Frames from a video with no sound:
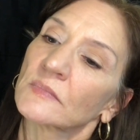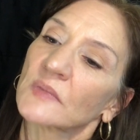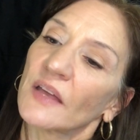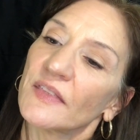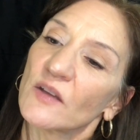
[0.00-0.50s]

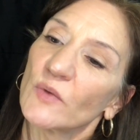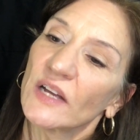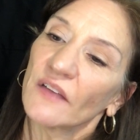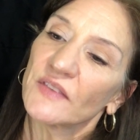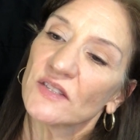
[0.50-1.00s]
I think we
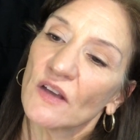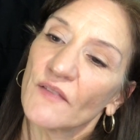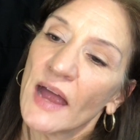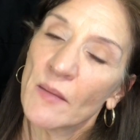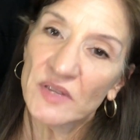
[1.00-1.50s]
got this off
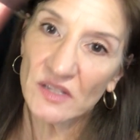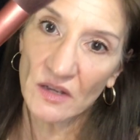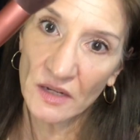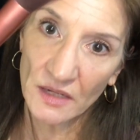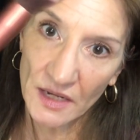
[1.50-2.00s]

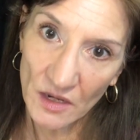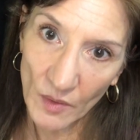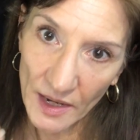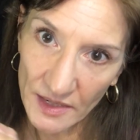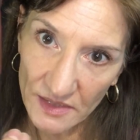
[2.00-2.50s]
Amazon.
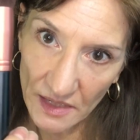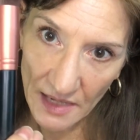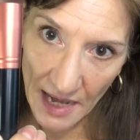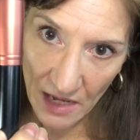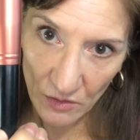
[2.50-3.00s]
Anyway, it's an
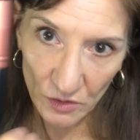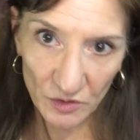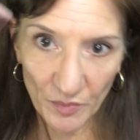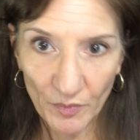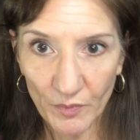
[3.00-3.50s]
angled
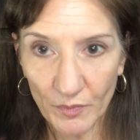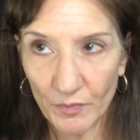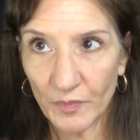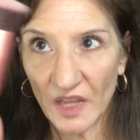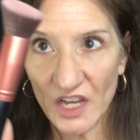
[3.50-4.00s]

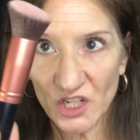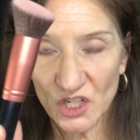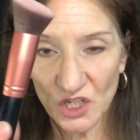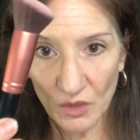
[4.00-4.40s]
blush